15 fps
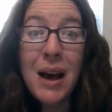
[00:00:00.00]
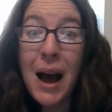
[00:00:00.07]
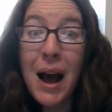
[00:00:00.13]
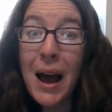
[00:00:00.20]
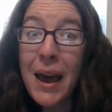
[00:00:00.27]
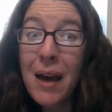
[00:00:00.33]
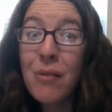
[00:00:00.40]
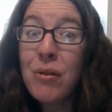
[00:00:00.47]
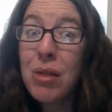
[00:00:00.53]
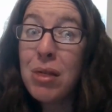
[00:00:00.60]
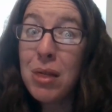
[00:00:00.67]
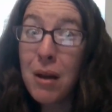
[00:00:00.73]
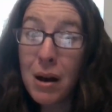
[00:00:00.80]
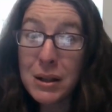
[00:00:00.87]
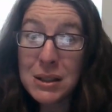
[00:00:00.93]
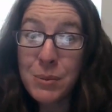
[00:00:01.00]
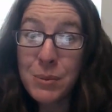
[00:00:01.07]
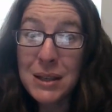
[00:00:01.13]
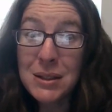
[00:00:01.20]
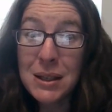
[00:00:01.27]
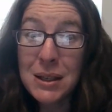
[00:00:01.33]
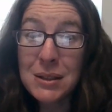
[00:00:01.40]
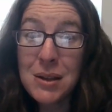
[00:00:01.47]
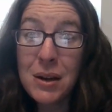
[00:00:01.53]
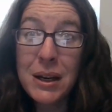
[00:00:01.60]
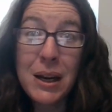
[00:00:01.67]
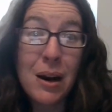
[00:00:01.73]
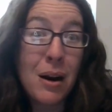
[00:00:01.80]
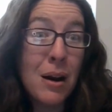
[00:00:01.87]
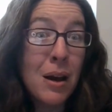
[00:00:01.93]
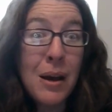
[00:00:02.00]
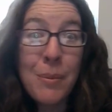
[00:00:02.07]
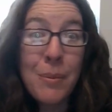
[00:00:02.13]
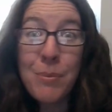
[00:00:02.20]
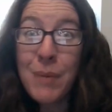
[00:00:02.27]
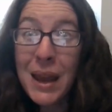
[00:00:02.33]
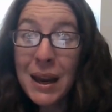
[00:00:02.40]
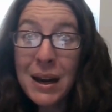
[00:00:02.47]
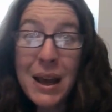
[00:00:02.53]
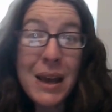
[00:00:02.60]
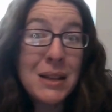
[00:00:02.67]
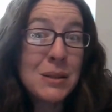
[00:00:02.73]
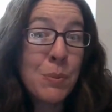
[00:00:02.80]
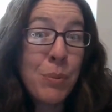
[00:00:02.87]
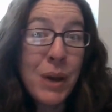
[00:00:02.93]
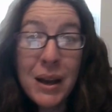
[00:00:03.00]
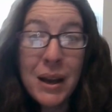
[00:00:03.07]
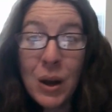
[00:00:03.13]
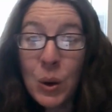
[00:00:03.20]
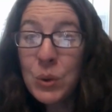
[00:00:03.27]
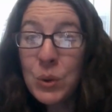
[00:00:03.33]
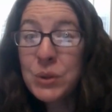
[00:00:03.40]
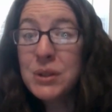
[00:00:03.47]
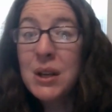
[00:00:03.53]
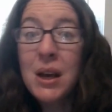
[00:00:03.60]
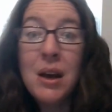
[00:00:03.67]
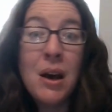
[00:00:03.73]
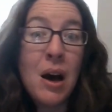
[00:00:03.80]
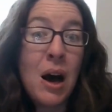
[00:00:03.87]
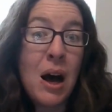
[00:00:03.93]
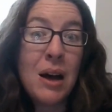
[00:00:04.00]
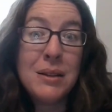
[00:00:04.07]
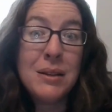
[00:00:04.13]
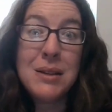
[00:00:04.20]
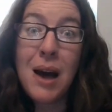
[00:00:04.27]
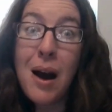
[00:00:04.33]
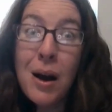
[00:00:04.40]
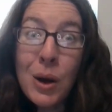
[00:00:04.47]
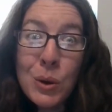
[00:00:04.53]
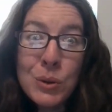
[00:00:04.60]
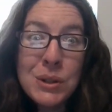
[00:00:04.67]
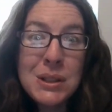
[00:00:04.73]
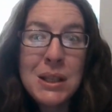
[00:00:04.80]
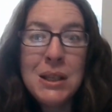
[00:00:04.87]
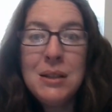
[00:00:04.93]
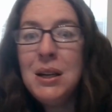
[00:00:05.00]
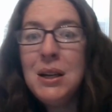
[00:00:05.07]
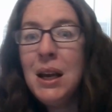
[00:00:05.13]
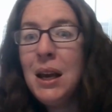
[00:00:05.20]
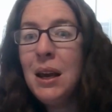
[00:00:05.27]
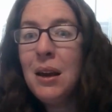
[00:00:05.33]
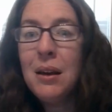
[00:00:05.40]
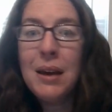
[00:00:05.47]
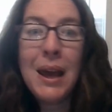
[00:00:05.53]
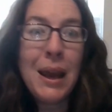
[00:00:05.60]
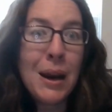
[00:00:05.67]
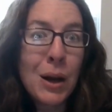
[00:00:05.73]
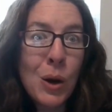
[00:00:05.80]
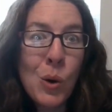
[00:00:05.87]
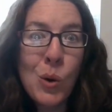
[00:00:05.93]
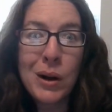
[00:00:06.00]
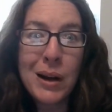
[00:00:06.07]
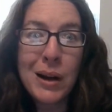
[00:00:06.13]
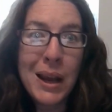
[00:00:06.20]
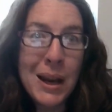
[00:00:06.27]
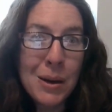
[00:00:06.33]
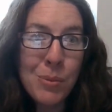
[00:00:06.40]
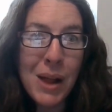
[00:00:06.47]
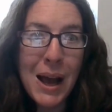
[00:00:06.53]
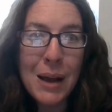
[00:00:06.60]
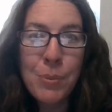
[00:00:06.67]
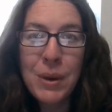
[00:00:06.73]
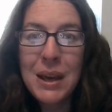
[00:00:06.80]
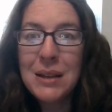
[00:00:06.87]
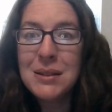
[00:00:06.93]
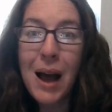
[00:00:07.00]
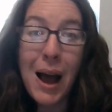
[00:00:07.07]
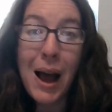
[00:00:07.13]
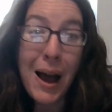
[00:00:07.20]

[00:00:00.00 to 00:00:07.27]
I have lots of basics on here: mayonnaise, pickles, taco seasoning, can of corn, can of black beans.